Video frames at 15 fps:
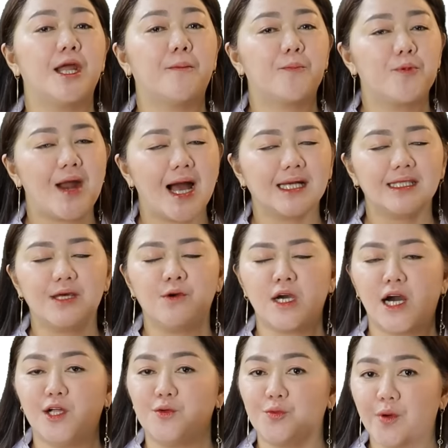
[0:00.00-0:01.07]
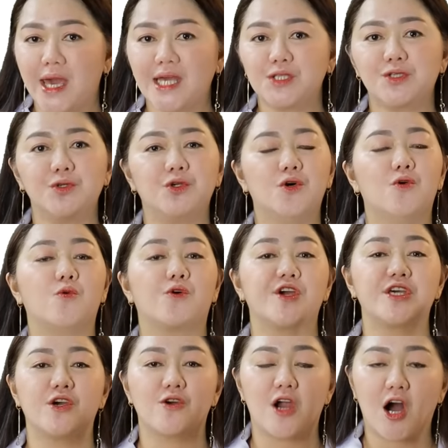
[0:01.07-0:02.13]
and a practical way to lower
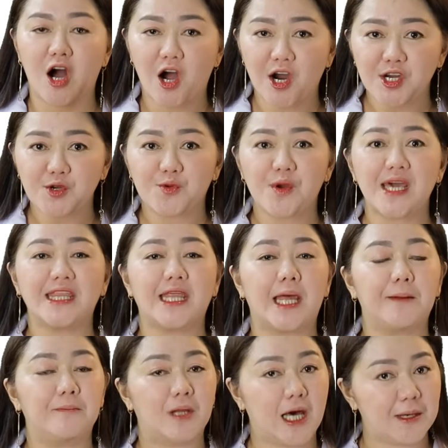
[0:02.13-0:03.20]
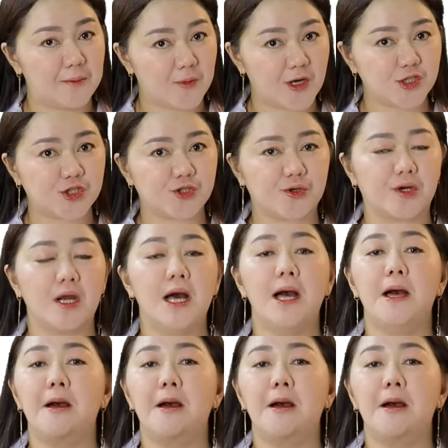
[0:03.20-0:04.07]
your heart rate and blood pressure.